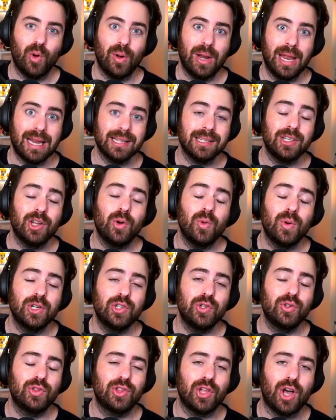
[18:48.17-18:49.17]
Let us know
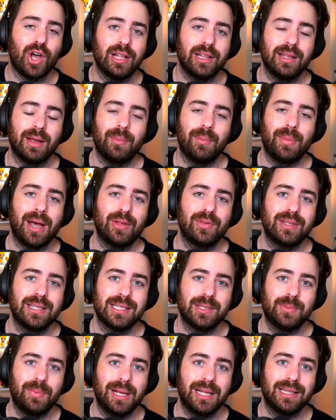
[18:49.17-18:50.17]
what you thought about
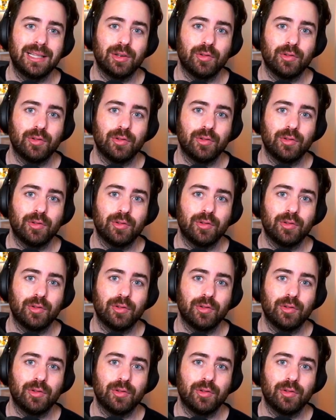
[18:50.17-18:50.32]
this build.